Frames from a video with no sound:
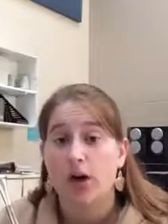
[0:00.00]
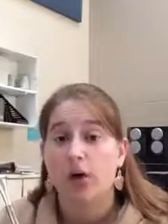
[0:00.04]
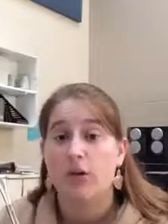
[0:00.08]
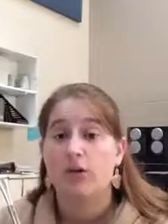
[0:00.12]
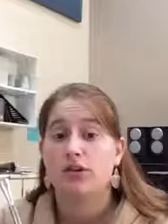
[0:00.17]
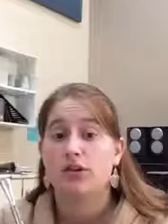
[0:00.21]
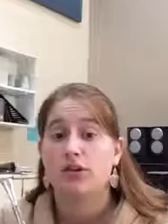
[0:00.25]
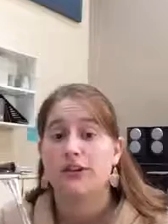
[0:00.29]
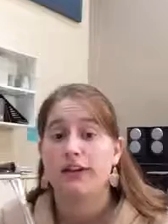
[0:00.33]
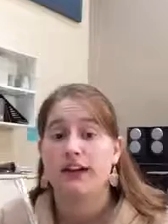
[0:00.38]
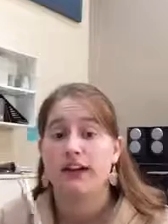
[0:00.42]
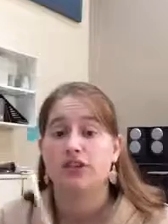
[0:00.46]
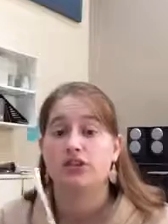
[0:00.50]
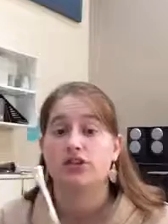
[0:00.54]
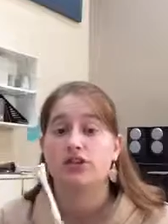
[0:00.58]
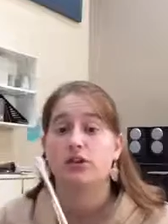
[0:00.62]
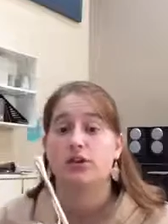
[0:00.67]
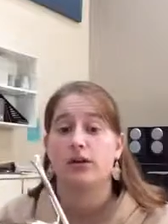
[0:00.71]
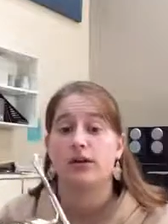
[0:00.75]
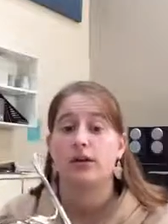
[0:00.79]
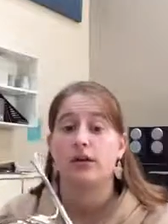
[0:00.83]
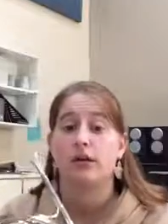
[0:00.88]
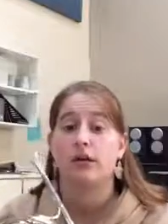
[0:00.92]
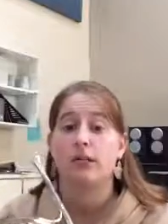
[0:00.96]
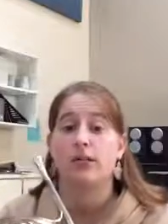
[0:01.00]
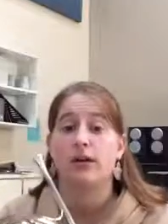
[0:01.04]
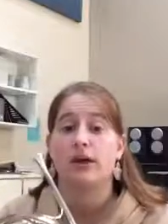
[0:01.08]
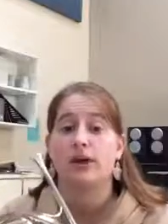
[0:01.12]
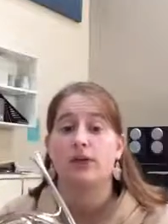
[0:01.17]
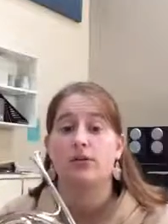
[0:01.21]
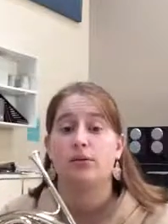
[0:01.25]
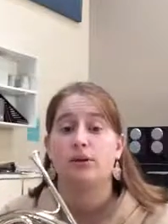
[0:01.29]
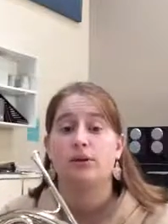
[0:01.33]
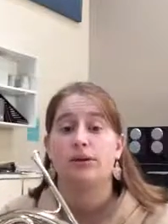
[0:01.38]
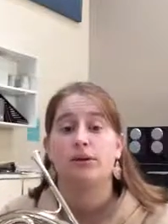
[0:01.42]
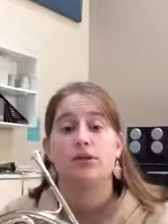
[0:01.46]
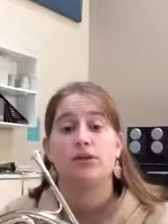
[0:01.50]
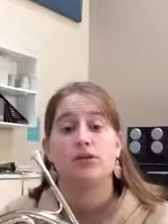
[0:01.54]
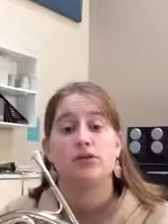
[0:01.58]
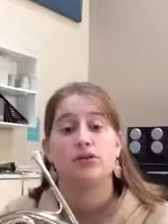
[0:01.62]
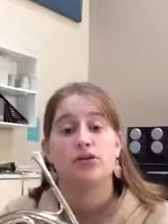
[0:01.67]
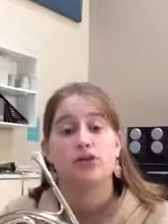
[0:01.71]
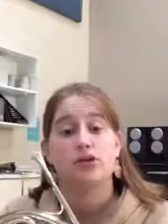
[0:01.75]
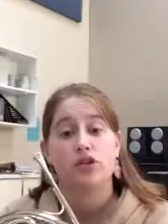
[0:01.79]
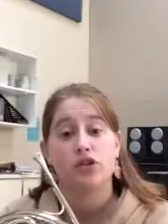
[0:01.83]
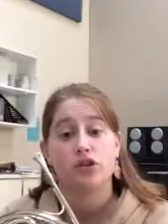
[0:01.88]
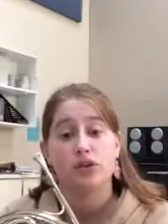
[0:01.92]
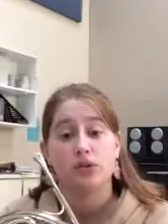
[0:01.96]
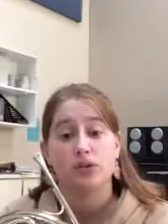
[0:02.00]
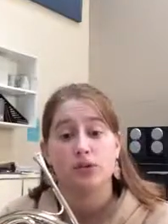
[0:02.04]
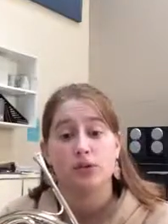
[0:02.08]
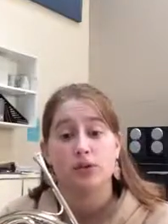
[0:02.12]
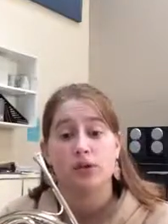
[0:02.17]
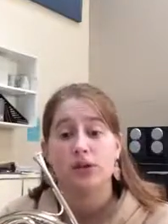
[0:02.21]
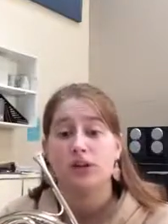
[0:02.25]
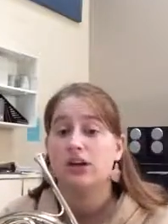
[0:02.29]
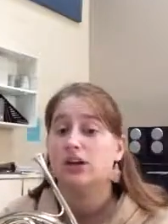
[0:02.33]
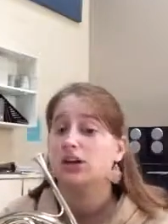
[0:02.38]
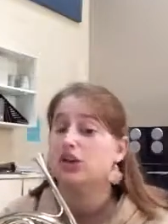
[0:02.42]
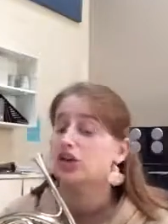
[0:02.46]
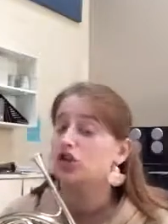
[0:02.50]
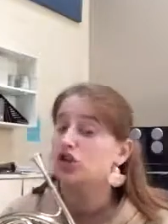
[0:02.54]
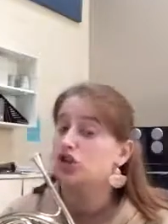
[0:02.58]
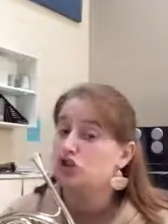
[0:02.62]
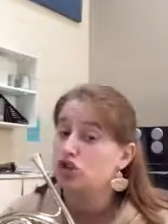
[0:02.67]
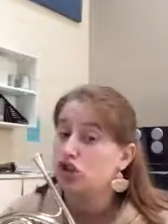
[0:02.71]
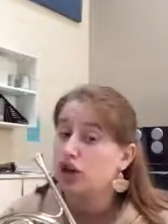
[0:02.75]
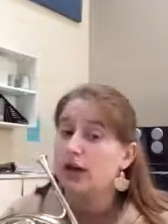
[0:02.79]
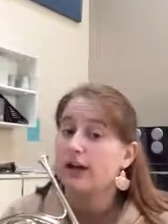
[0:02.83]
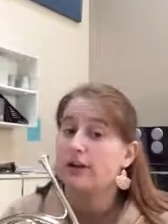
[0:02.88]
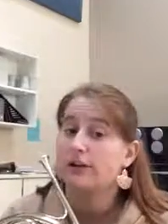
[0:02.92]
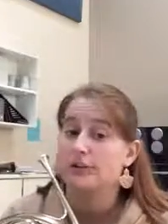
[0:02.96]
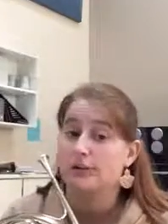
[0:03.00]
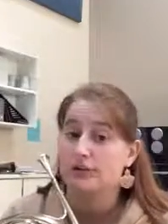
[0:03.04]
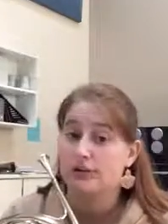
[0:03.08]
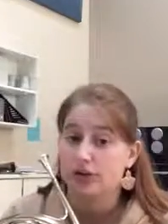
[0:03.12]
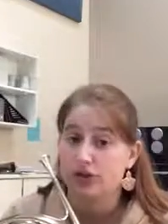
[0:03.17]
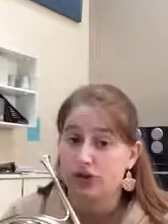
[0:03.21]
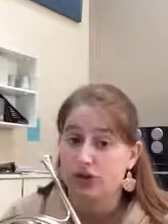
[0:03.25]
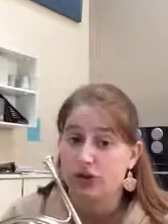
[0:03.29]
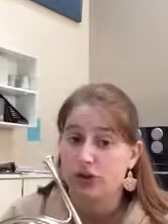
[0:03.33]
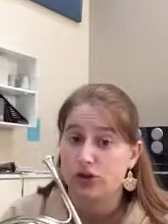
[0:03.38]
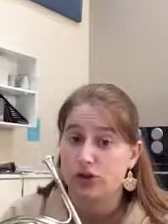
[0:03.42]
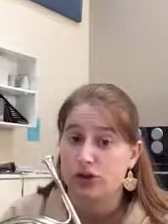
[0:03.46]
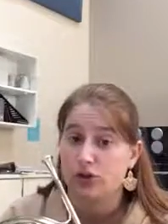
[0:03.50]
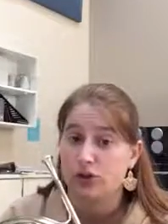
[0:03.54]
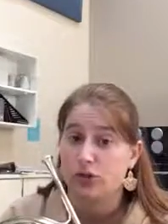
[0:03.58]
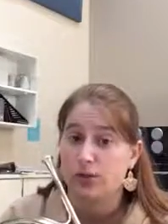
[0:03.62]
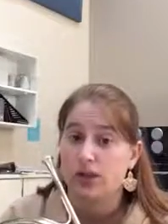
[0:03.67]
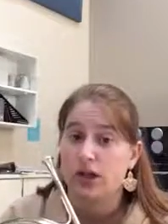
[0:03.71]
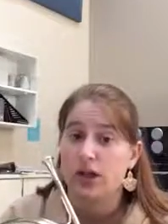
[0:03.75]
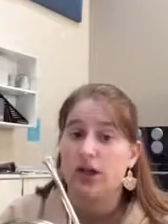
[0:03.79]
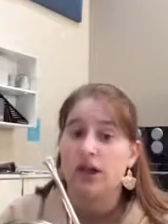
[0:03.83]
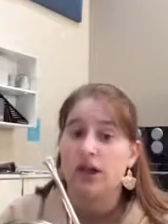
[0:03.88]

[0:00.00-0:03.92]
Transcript: which is actually going to be played with 2, just 2.